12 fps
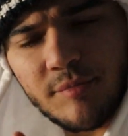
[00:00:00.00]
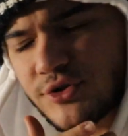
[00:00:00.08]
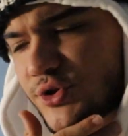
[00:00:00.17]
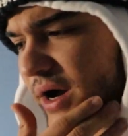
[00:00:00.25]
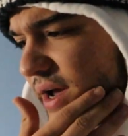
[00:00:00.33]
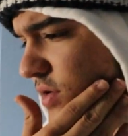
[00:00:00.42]
number
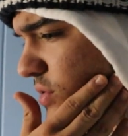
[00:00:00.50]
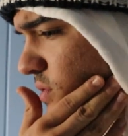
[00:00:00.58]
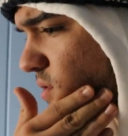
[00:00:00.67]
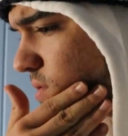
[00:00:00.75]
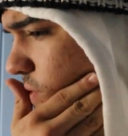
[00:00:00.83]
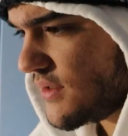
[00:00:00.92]

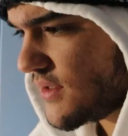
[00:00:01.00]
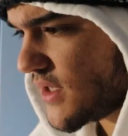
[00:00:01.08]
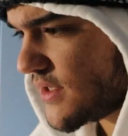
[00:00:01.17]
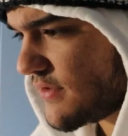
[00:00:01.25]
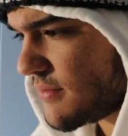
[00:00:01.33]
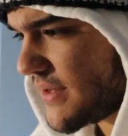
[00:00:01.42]
triangle?
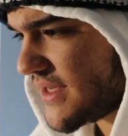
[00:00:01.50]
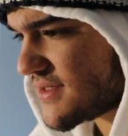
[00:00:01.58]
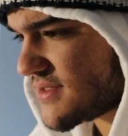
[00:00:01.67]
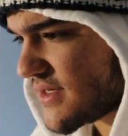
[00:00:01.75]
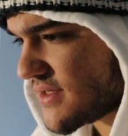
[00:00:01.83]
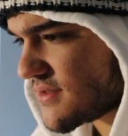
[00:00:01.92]
None of it
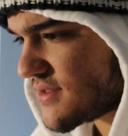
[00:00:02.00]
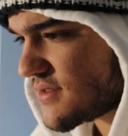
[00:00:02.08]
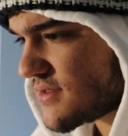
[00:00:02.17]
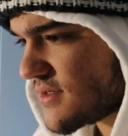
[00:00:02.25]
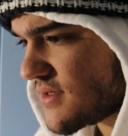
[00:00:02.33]
makes sense.